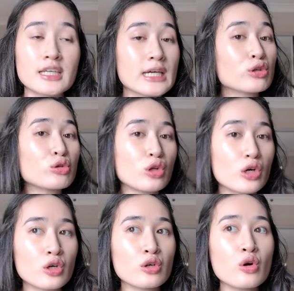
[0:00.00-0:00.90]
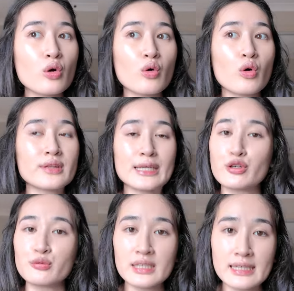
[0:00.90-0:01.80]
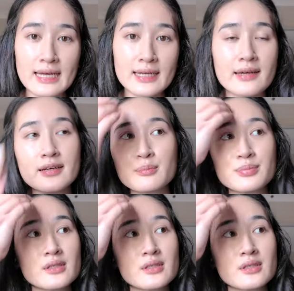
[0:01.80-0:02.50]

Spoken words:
get along or they don't really hang out,